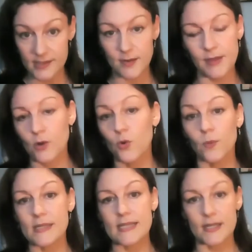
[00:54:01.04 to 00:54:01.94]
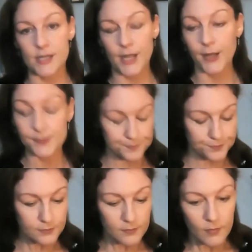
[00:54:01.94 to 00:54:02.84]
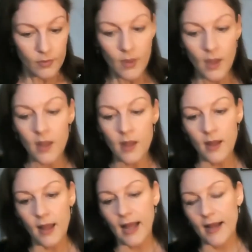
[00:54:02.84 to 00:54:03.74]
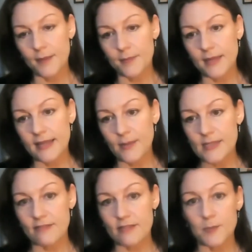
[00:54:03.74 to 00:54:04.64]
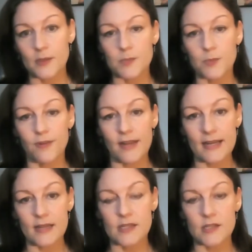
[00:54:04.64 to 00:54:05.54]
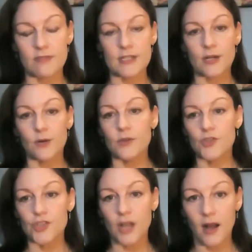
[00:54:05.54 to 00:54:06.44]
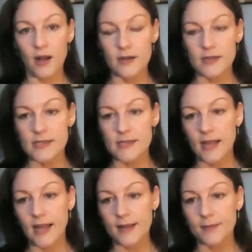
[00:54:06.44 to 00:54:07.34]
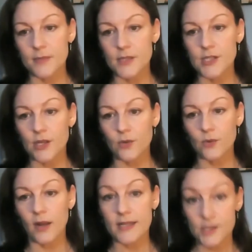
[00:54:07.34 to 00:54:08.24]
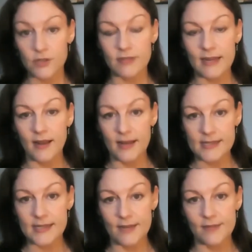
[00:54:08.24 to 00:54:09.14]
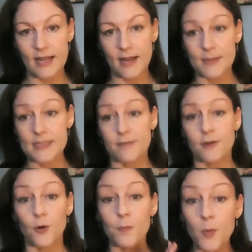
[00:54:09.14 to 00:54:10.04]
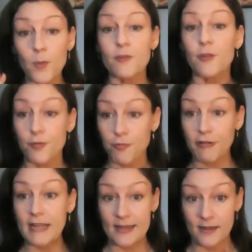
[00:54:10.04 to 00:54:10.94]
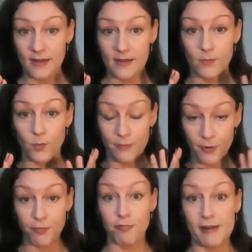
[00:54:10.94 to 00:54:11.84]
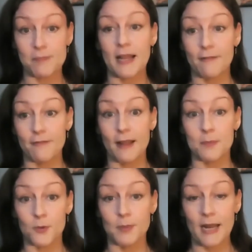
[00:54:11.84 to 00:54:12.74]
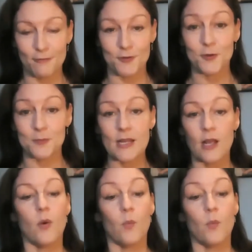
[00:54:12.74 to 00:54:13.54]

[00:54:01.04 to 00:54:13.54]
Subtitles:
Something always had to go. And there was irresponsible finance as a result, and sharks. So I do realise that even that can be difficult, but we've got the free platforms.